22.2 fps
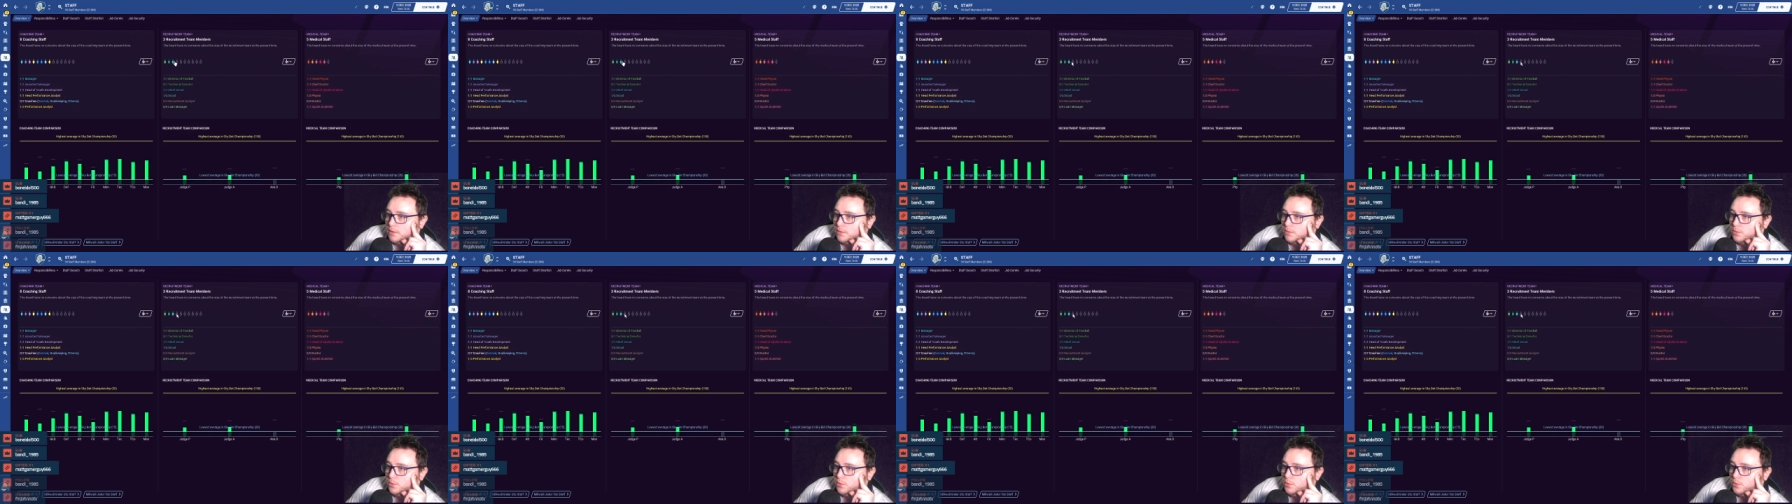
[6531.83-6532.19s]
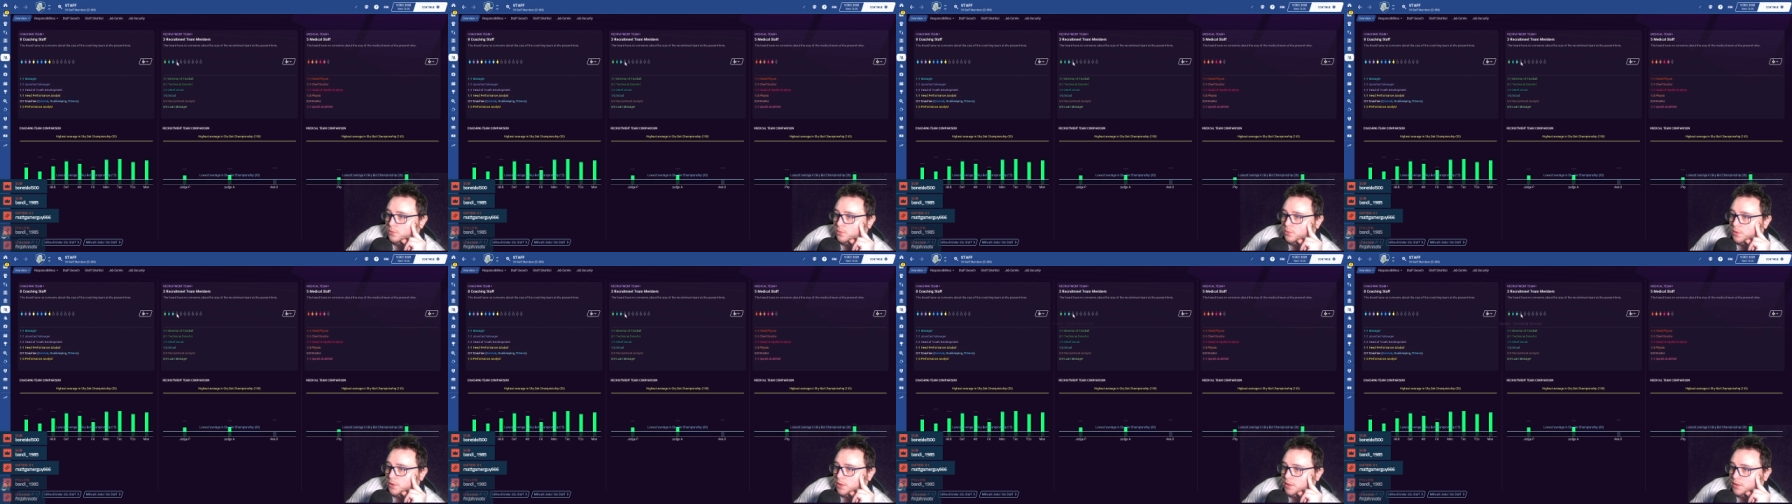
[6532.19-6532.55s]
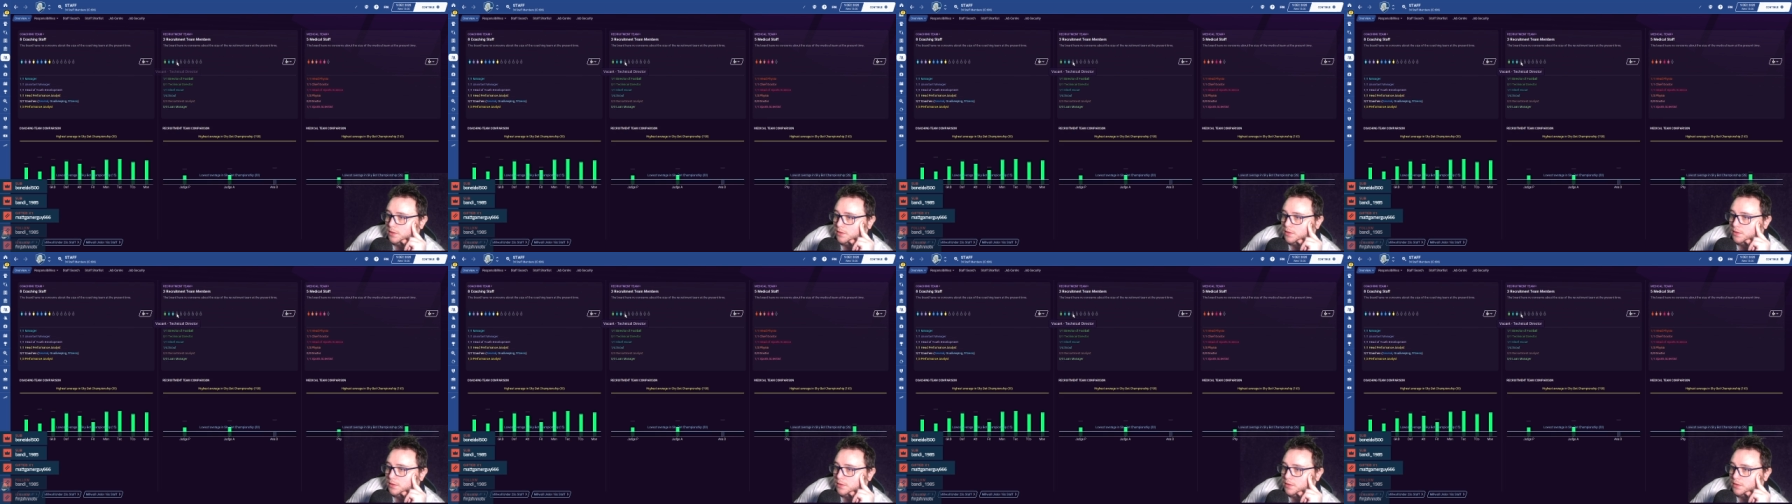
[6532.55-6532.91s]
Ooh.
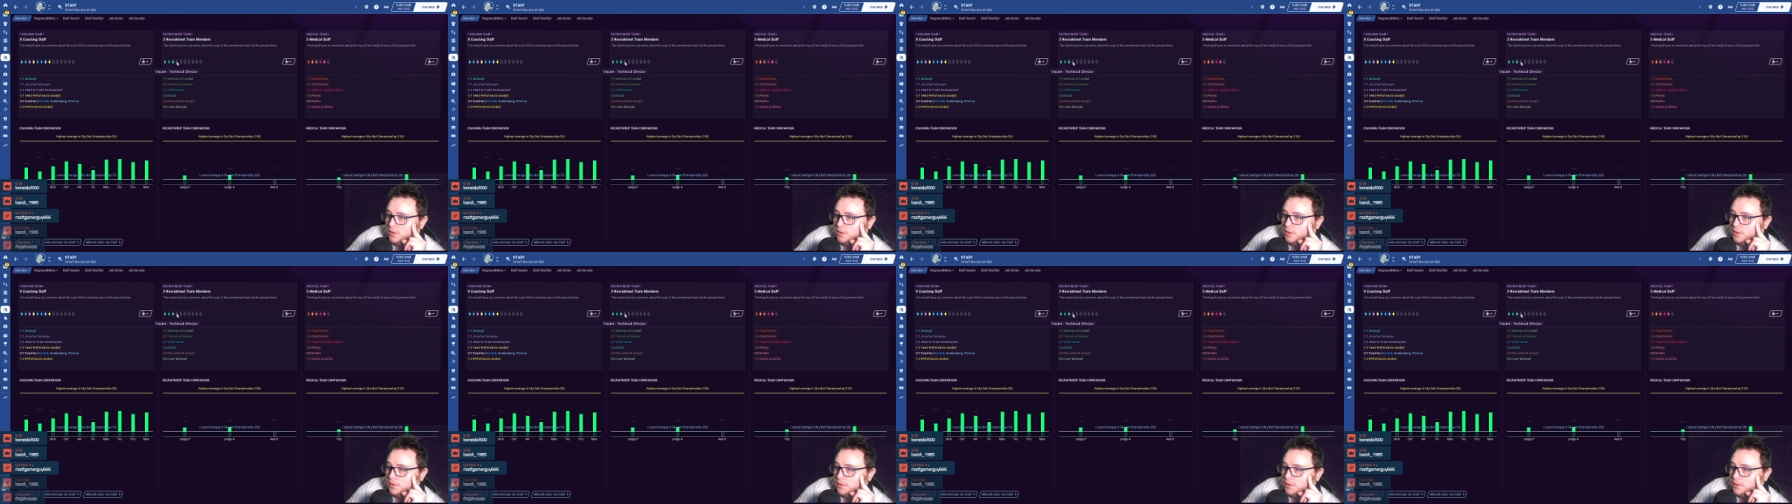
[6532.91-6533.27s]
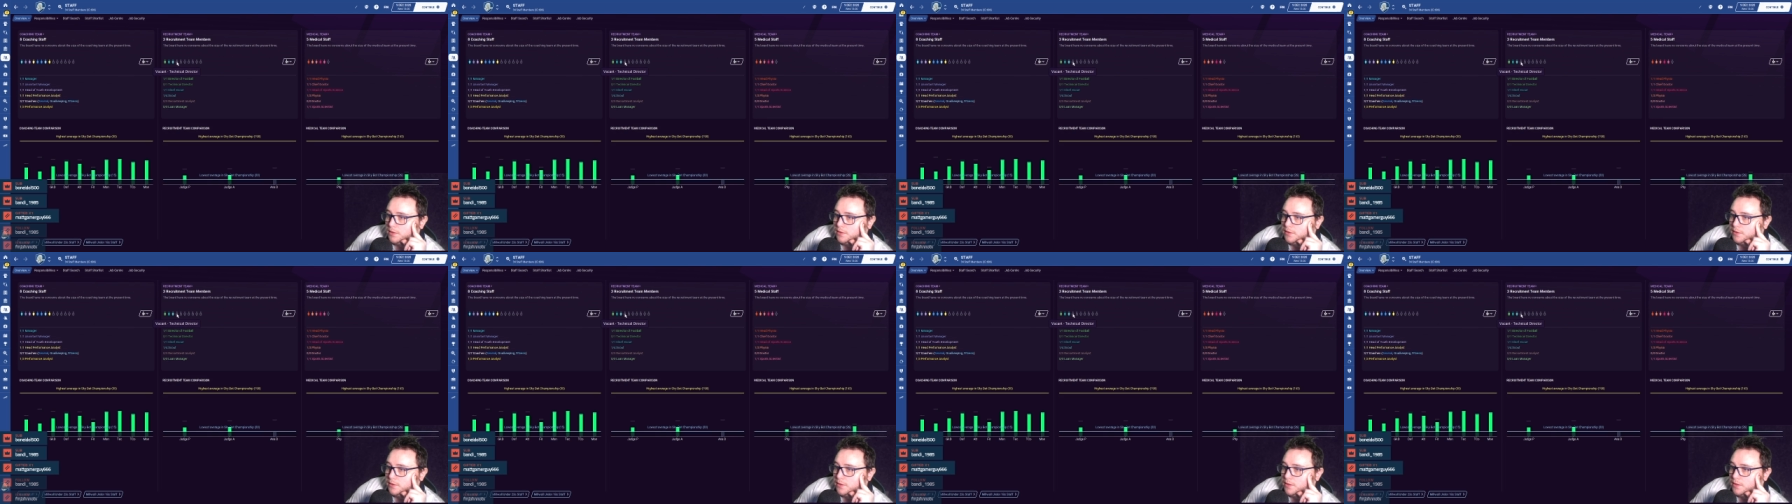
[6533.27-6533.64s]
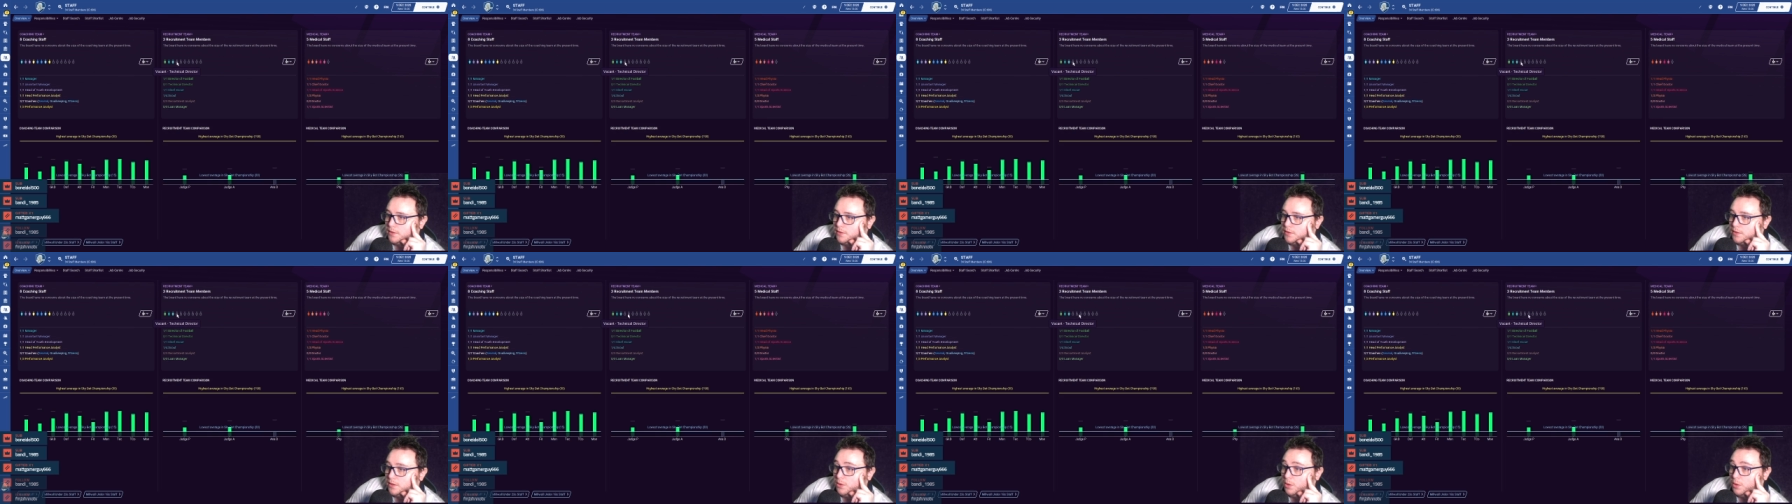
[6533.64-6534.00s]

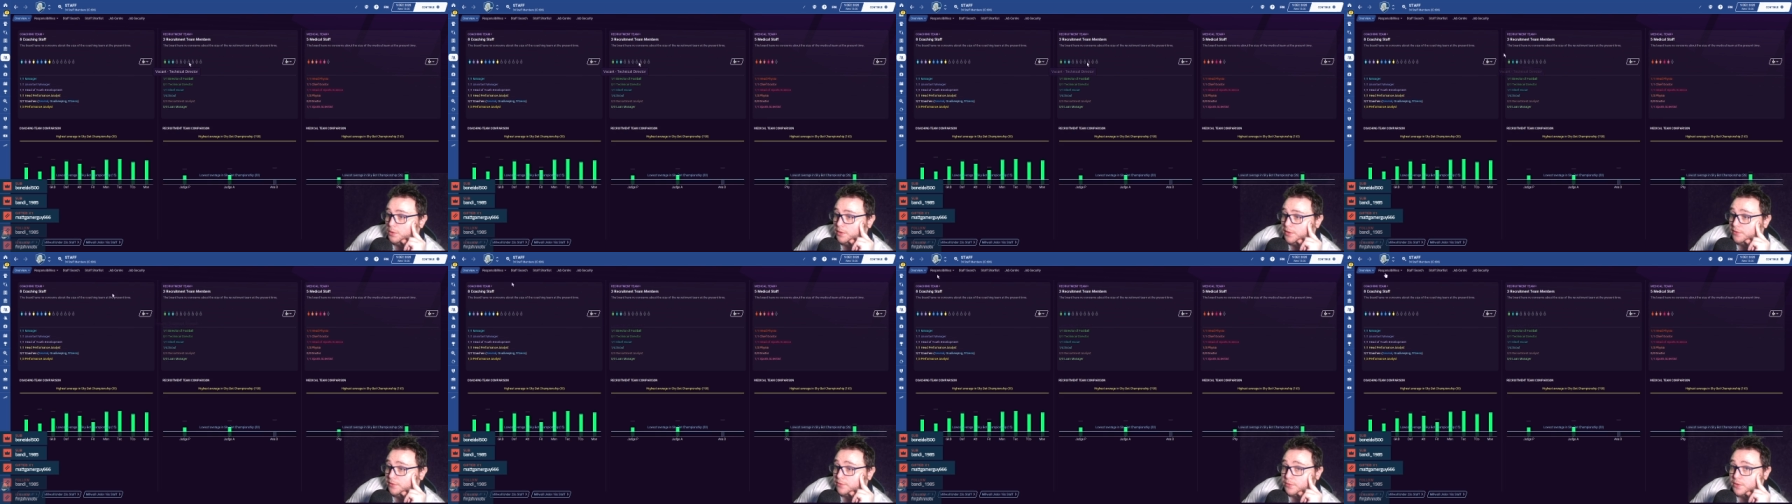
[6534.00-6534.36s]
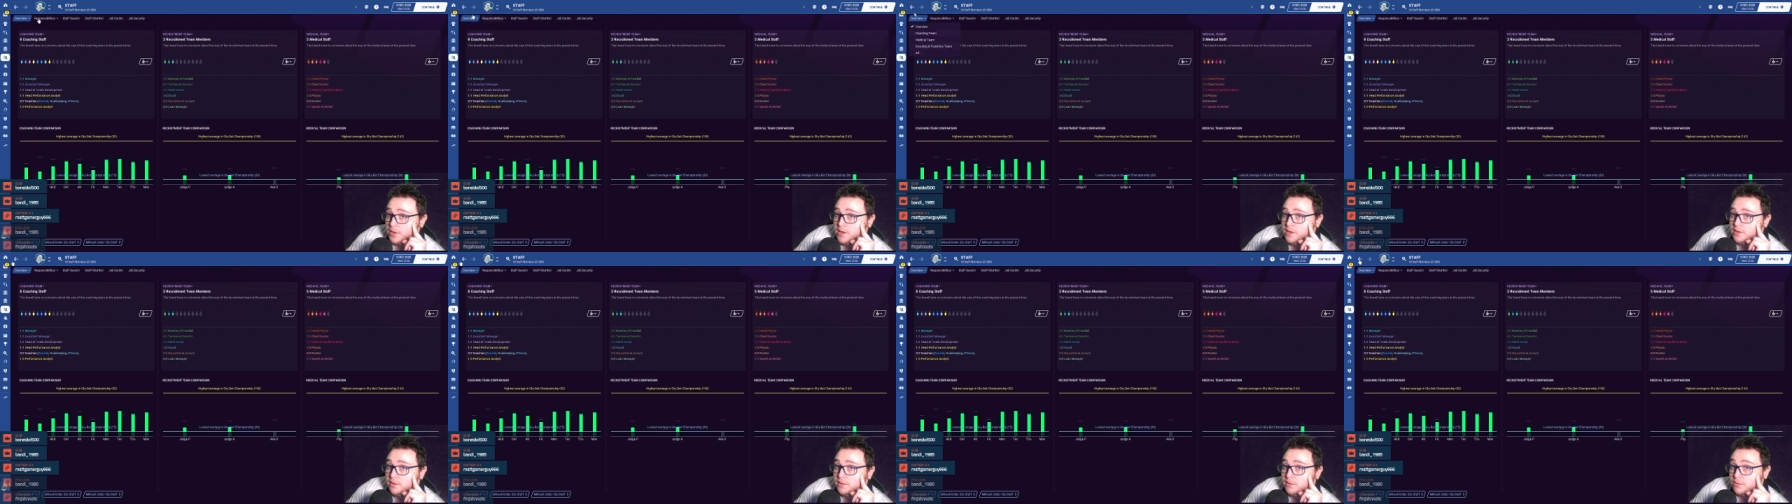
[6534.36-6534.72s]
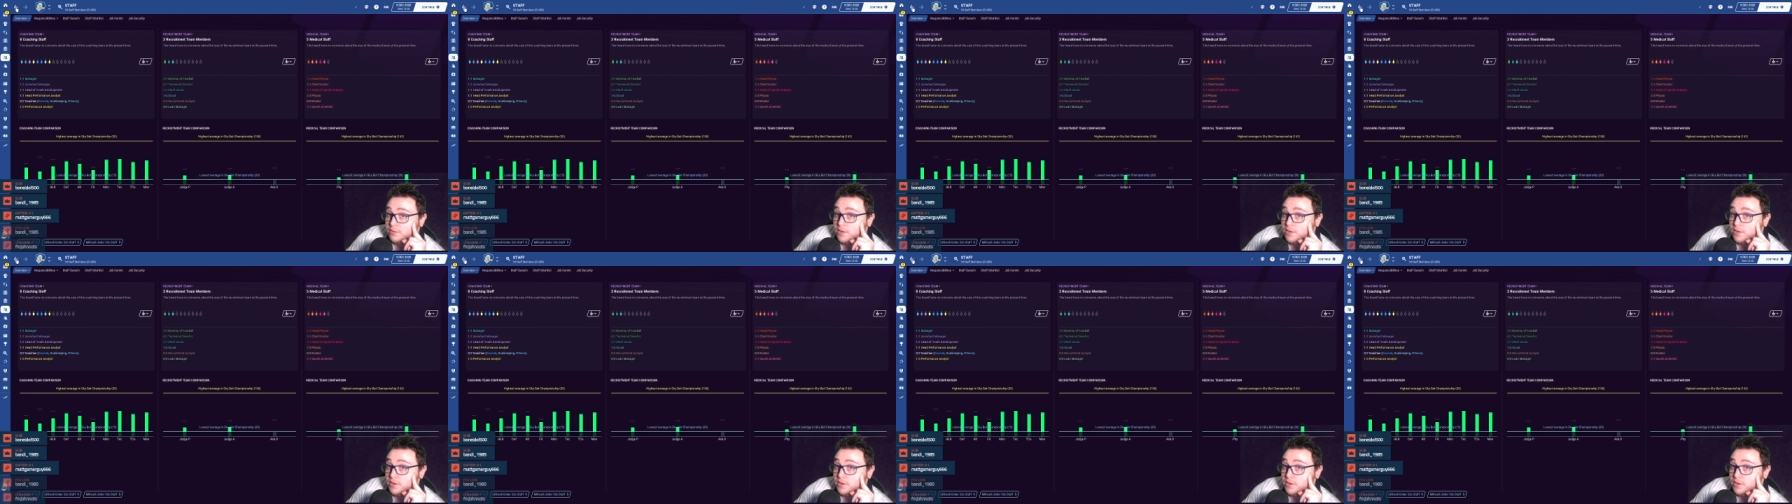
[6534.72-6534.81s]
Oh, only three?